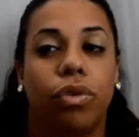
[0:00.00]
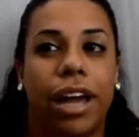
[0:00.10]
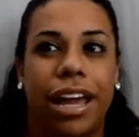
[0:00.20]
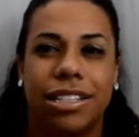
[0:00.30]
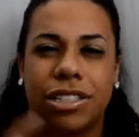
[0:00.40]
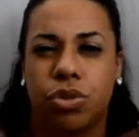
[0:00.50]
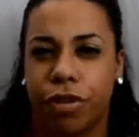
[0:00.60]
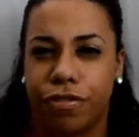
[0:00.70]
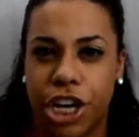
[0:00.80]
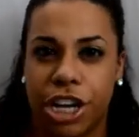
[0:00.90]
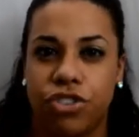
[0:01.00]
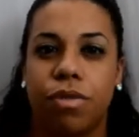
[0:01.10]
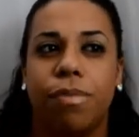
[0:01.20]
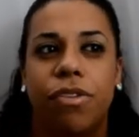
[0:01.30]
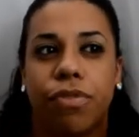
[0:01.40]
it sort of changed
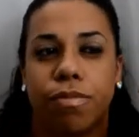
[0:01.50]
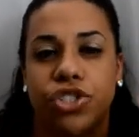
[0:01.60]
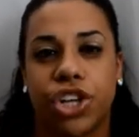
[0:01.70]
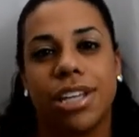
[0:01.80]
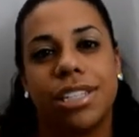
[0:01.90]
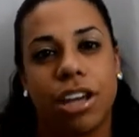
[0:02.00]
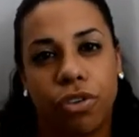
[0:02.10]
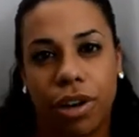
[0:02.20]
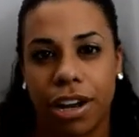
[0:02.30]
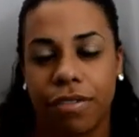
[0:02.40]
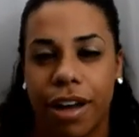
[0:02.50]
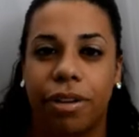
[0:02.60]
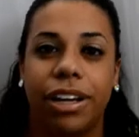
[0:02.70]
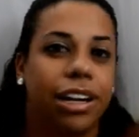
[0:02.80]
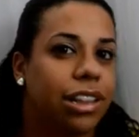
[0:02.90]
for me from just a creative
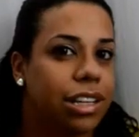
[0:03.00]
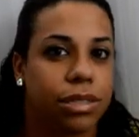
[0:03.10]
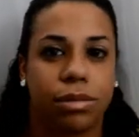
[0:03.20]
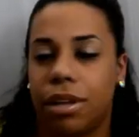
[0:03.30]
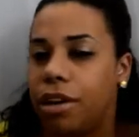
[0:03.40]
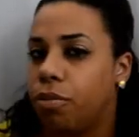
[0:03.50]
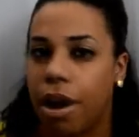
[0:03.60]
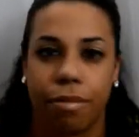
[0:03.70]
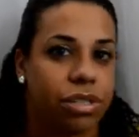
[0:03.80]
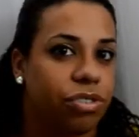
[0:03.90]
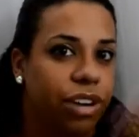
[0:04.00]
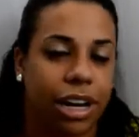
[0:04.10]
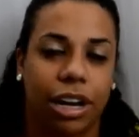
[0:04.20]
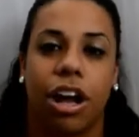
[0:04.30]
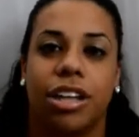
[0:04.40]
outlet and this thing where I was
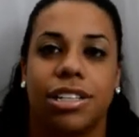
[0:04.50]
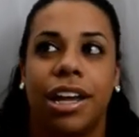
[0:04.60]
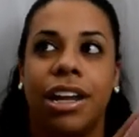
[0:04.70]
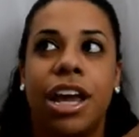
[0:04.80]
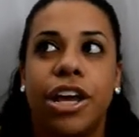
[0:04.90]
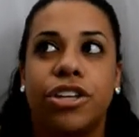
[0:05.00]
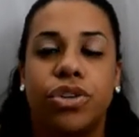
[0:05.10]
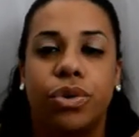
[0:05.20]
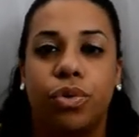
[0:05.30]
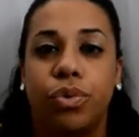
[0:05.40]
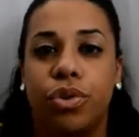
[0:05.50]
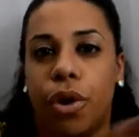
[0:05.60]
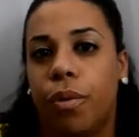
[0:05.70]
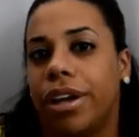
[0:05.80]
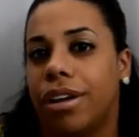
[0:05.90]
creating content to
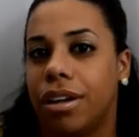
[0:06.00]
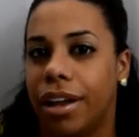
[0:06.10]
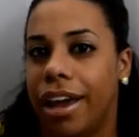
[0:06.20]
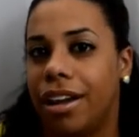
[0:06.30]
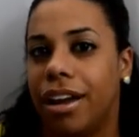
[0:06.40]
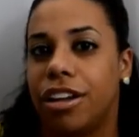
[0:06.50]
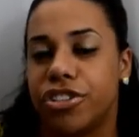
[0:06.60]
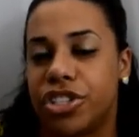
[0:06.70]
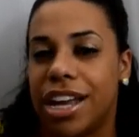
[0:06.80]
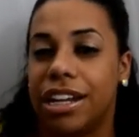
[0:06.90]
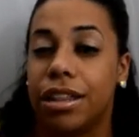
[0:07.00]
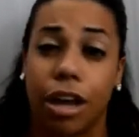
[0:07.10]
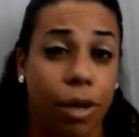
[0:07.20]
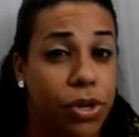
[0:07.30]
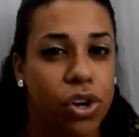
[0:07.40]
knowing and understanding the
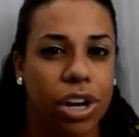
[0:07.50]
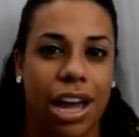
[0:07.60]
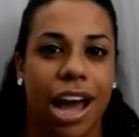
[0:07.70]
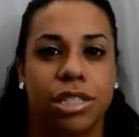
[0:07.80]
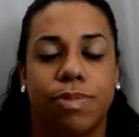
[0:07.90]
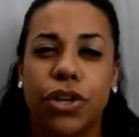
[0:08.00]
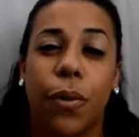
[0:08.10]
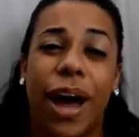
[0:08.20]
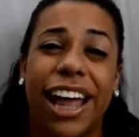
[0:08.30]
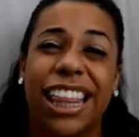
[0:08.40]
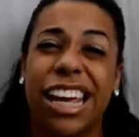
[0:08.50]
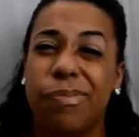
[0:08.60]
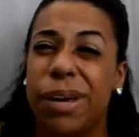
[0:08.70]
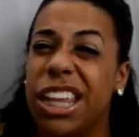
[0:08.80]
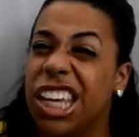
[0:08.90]
community aspect. So I
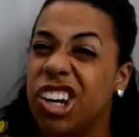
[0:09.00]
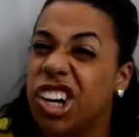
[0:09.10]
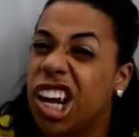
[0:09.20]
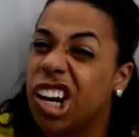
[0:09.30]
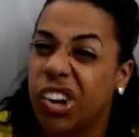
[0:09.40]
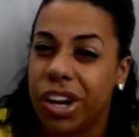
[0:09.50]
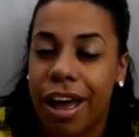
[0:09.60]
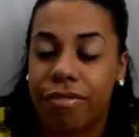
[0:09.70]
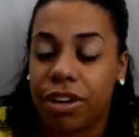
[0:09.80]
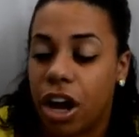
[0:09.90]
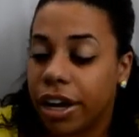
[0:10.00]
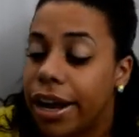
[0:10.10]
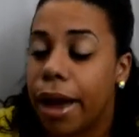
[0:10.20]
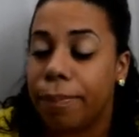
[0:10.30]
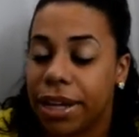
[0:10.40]
think me and the internet are gonna have a long and
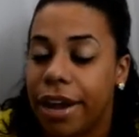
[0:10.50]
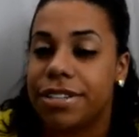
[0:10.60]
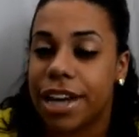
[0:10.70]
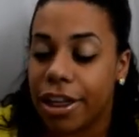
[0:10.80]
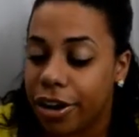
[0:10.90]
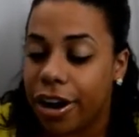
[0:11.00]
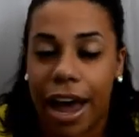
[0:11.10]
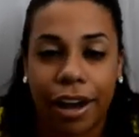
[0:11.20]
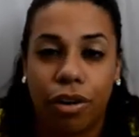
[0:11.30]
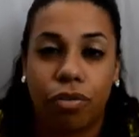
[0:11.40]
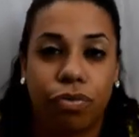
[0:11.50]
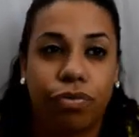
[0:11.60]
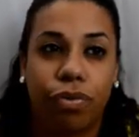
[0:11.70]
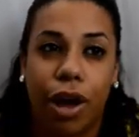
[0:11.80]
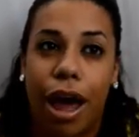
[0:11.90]
happy life together.
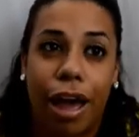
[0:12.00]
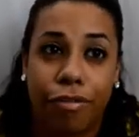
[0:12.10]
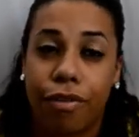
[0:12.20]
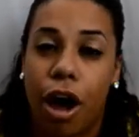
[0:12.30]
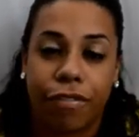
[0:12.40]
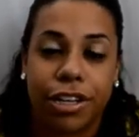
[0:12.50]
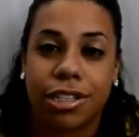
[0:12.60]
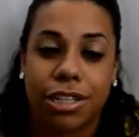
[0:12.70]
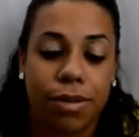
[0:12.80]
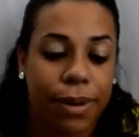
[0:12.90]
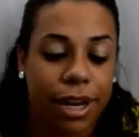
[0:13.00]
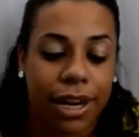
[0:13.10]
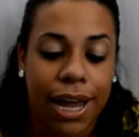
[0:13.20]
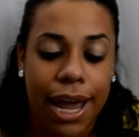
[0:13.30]
I've obviously been